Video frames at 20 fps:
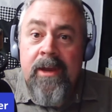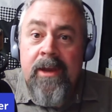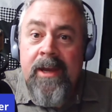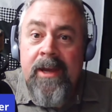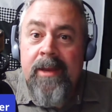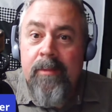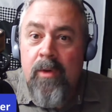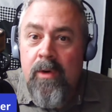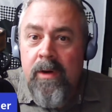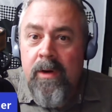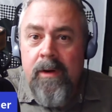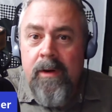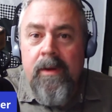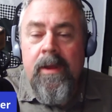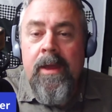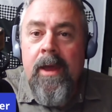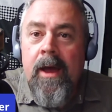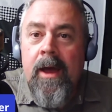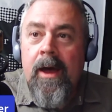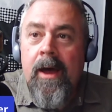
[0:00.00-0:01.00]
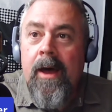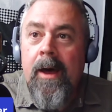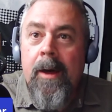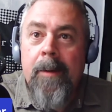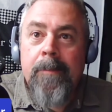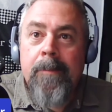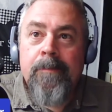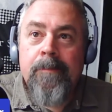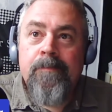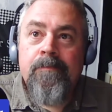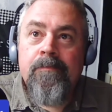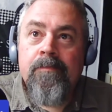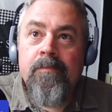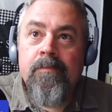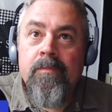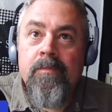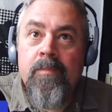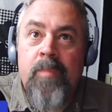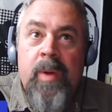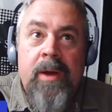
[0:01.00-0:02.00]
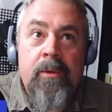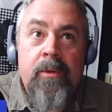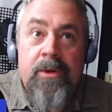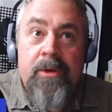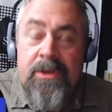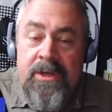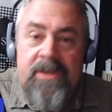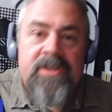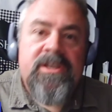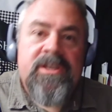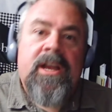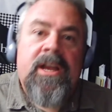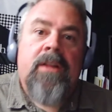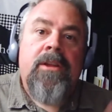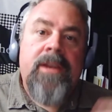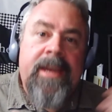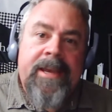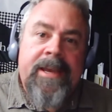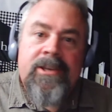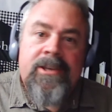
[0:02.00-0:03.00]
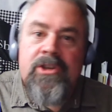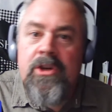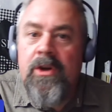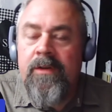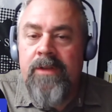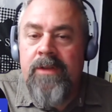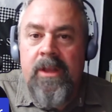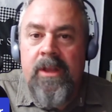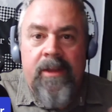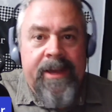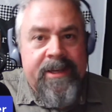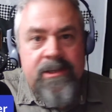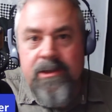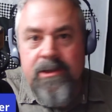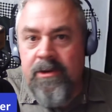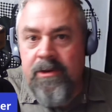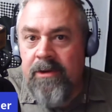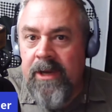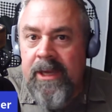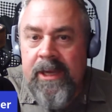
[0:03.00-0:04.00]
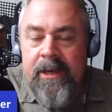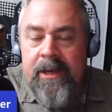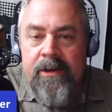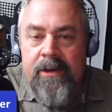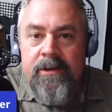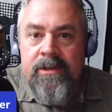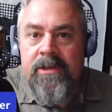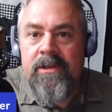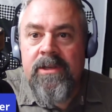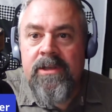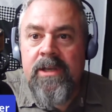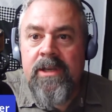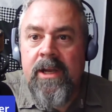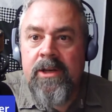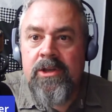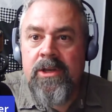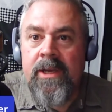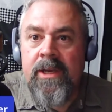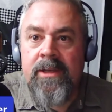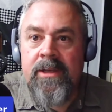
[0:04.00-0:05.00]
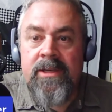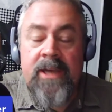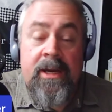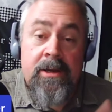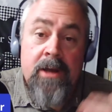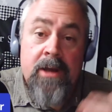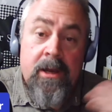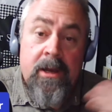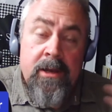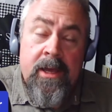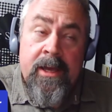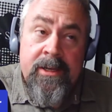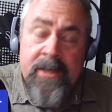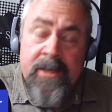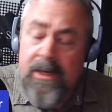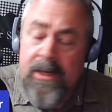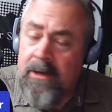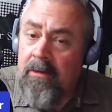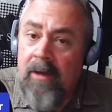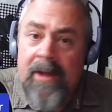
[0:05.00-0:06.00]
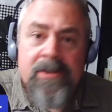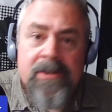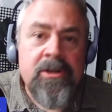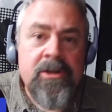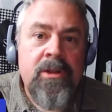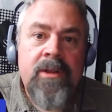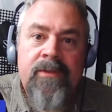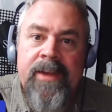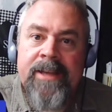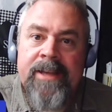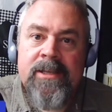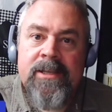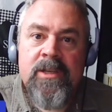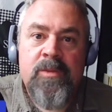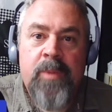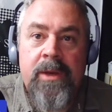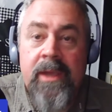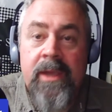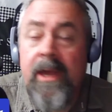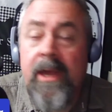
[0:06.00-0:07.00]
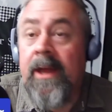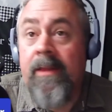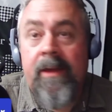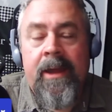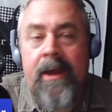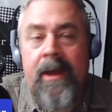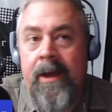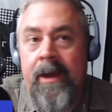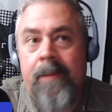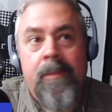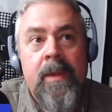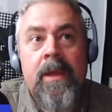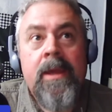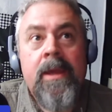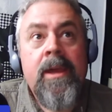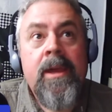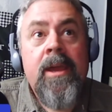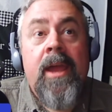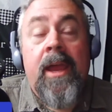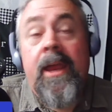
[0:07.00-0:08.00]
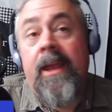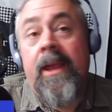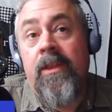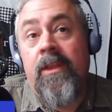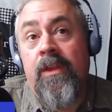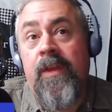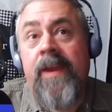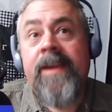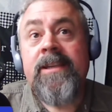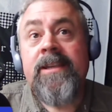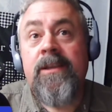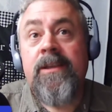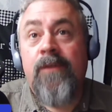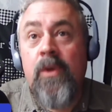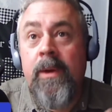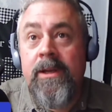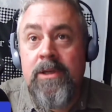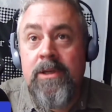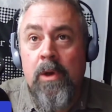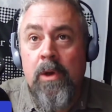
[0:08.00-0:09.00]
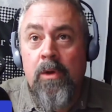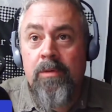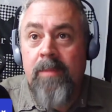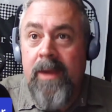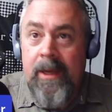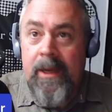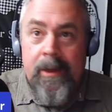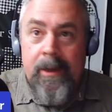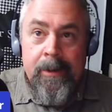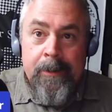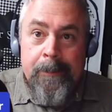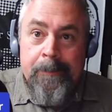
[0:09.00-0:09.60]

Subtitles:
anymore. But with consolidation over the last 30 years and such, and technological advances. But yeah, and the thing is, if you had told me,